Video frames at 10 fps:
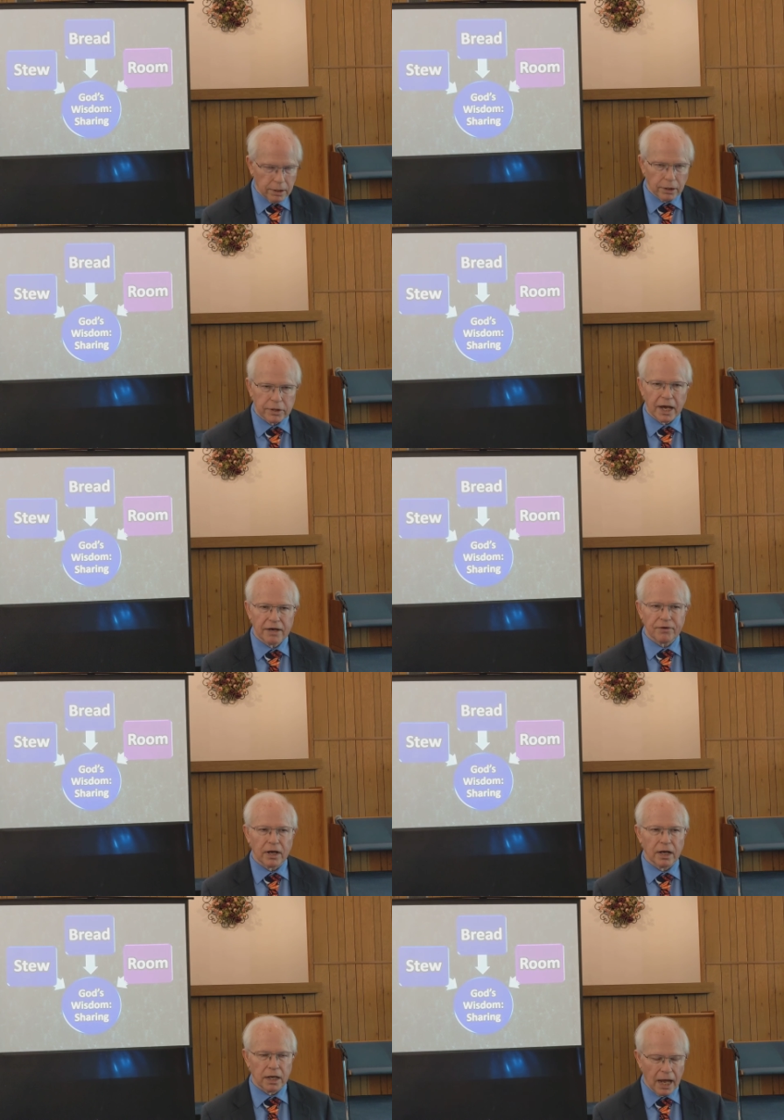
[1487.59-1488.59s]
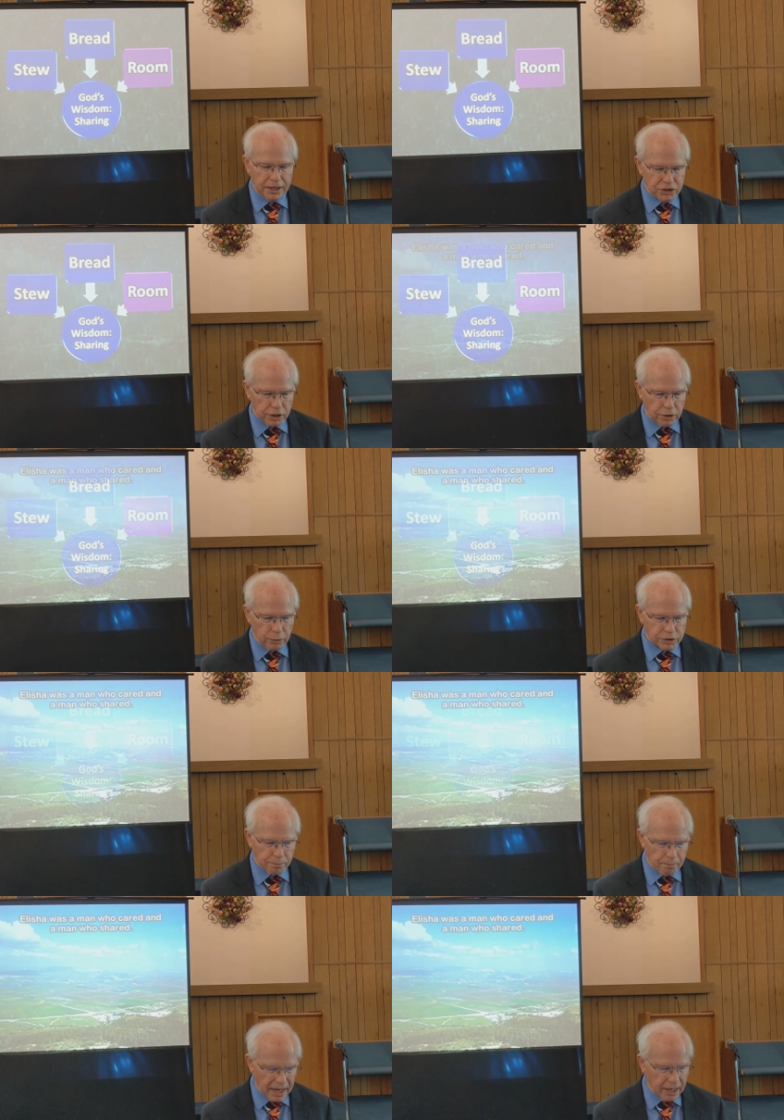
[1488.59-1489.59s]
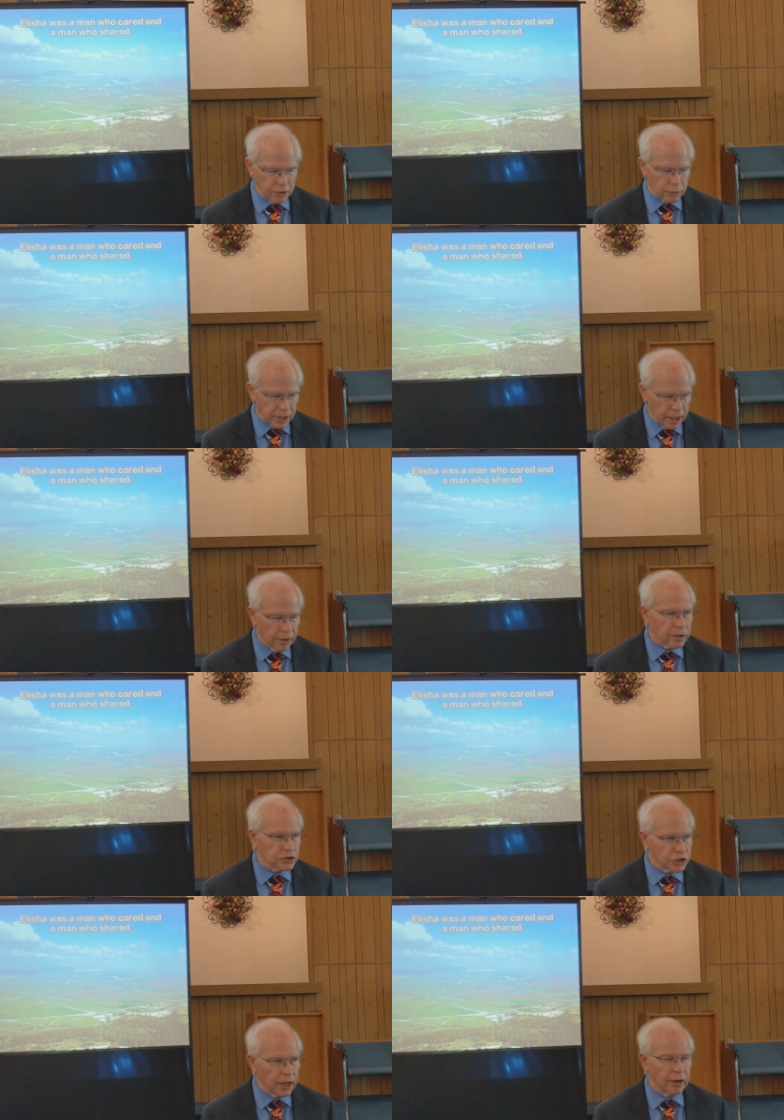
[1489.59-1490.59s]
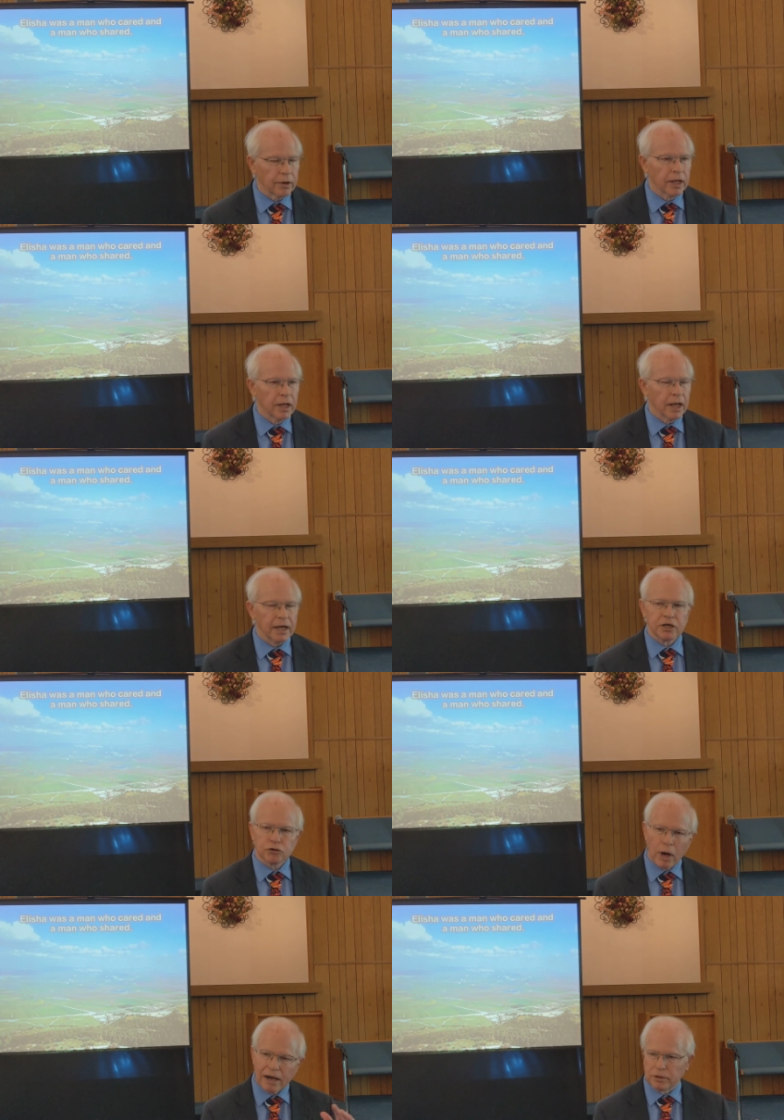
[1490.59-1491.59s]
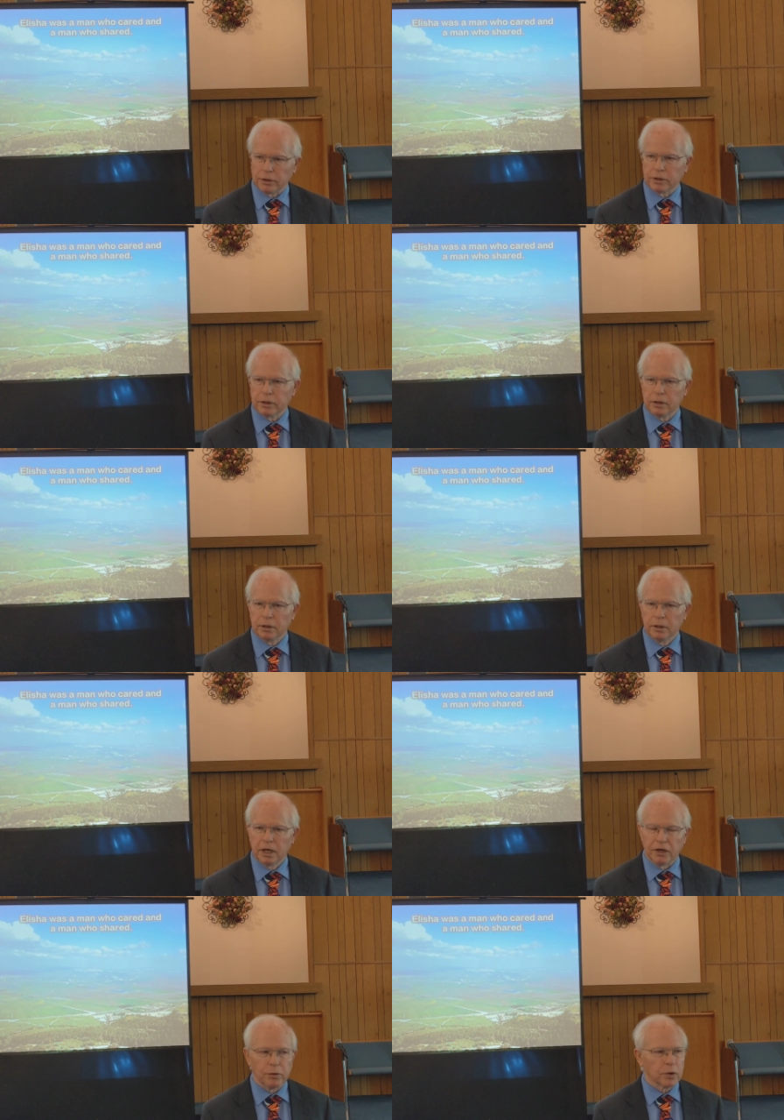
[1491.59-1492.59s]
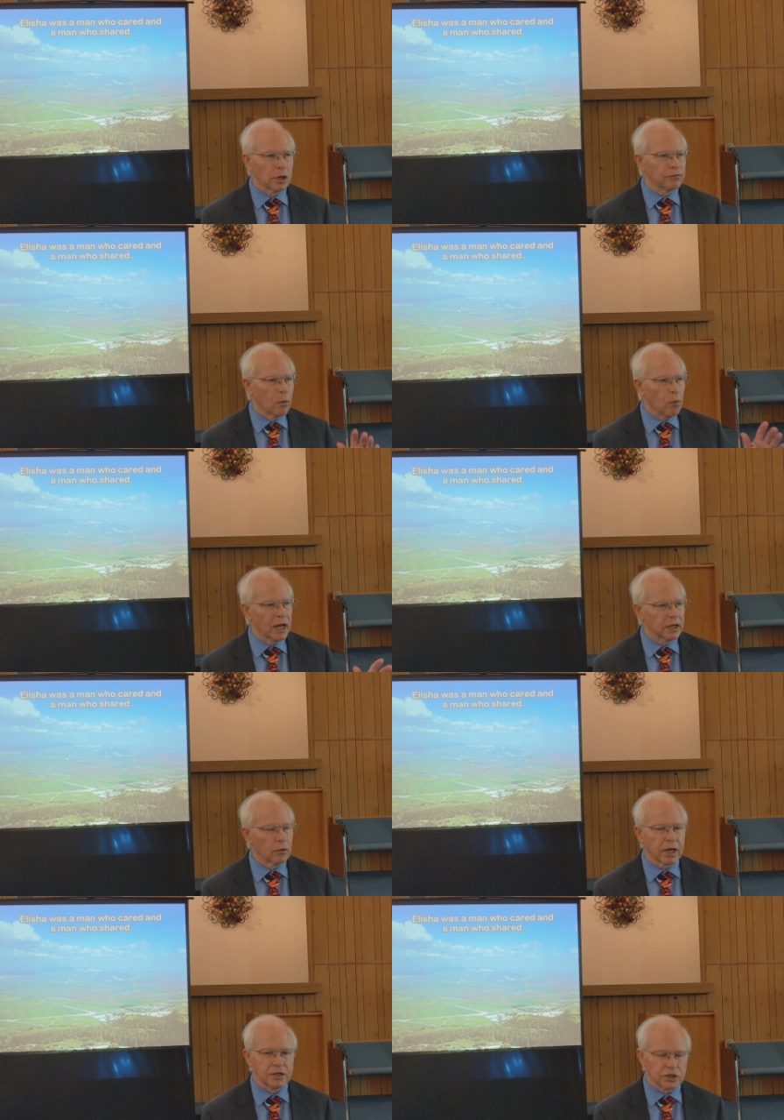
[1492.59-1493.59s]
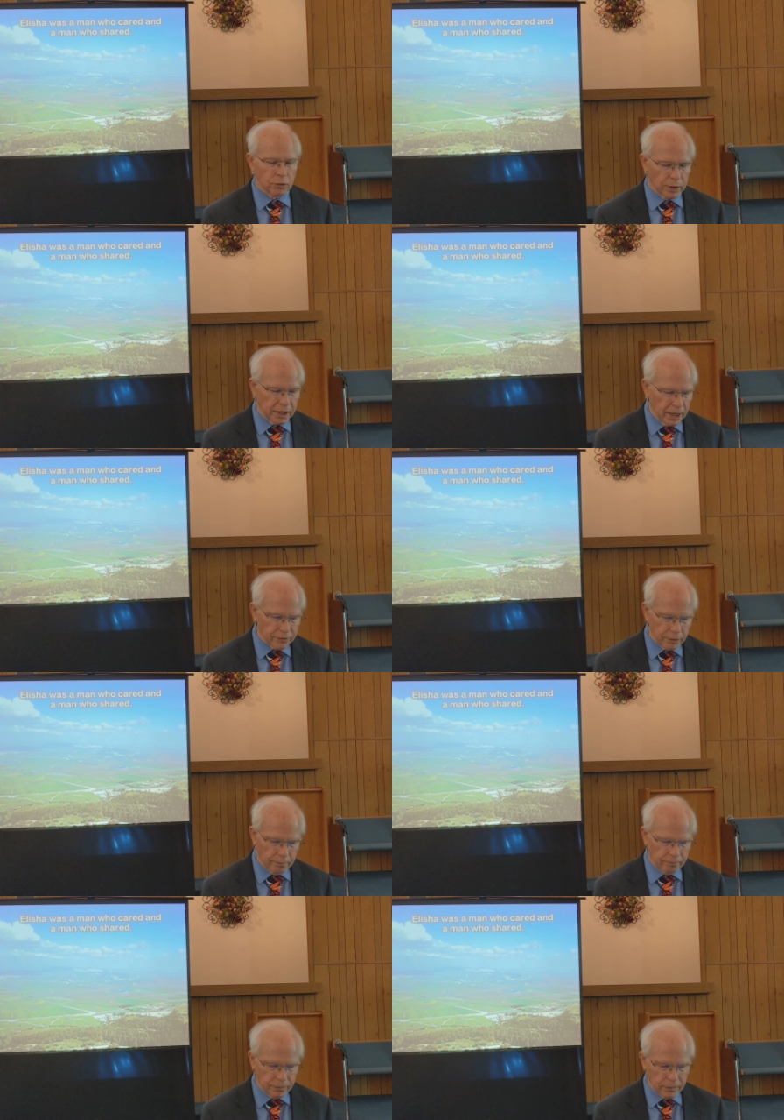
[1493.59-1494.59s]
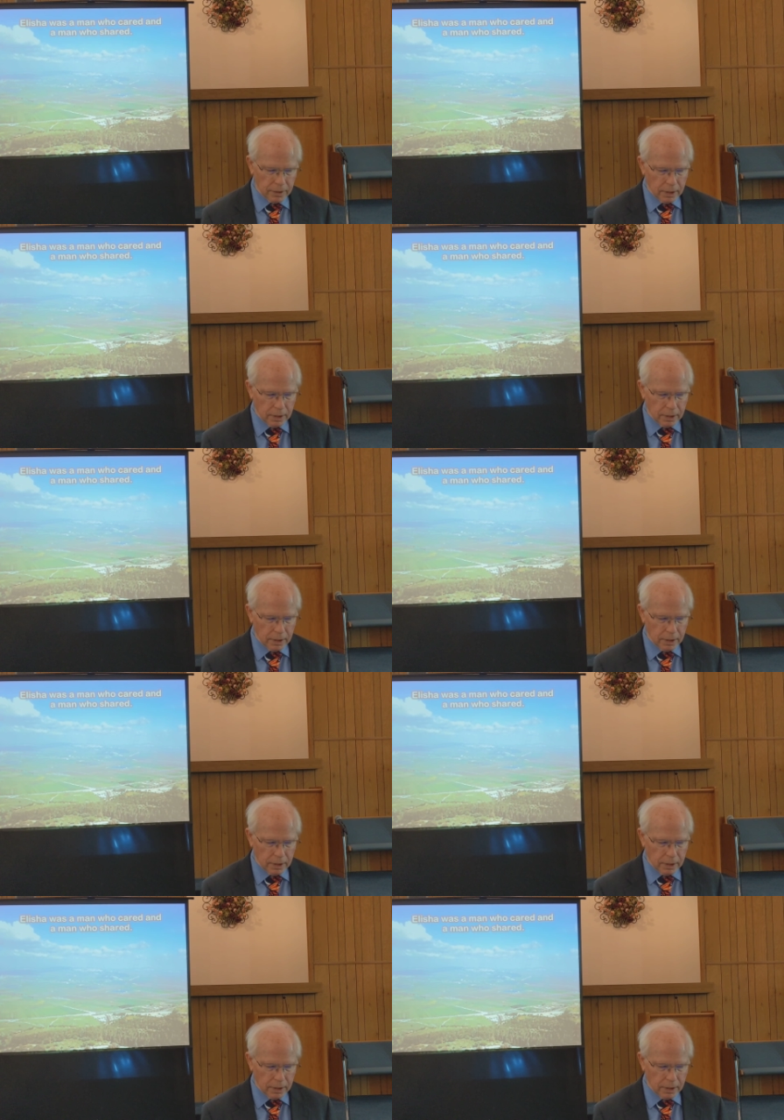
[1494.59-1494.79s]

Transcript: Here you have Elisha, who was a man who cared and shared, and he traveled. And he would go from one location to another.